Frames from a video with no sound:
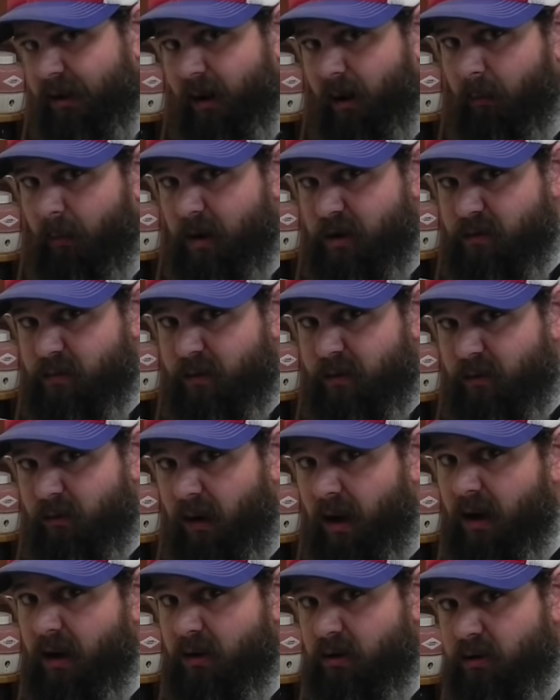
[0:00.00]
did our measurements
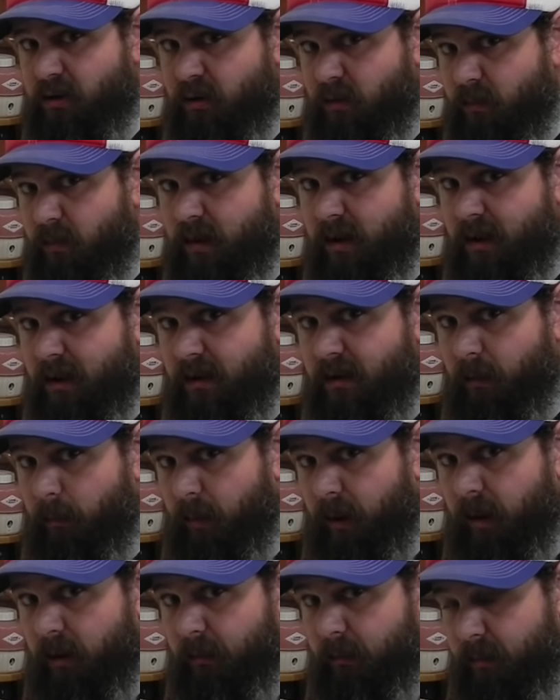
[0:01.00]
right, it should be the
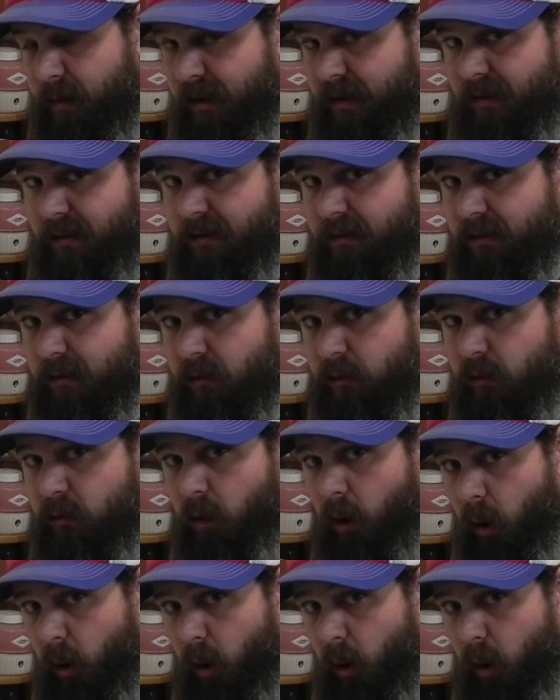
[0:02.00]
belt bend to